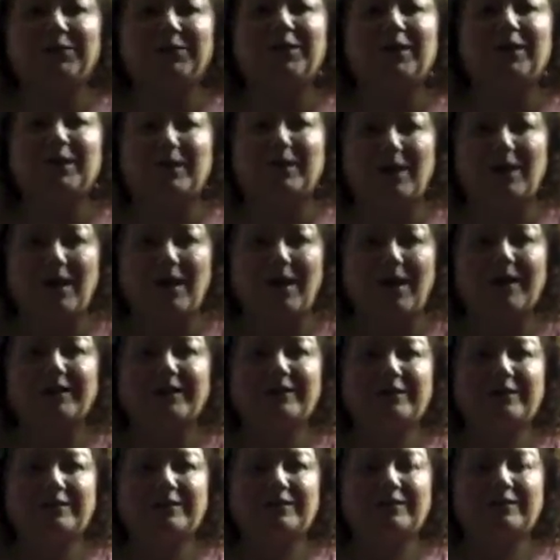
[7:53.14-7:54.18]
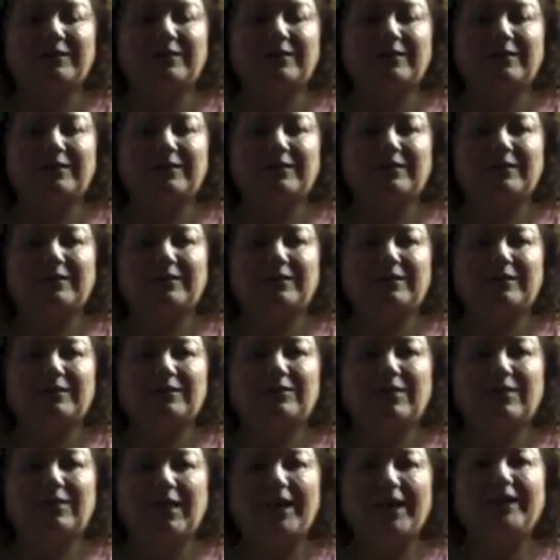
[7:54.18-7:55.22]
a lot.
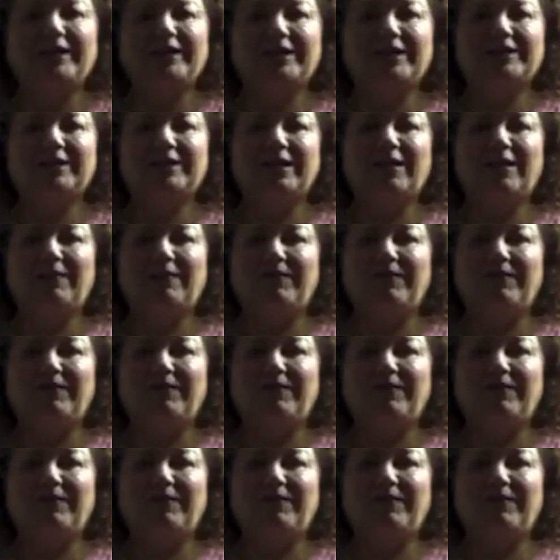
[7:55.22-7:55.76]
Right? Doesn't that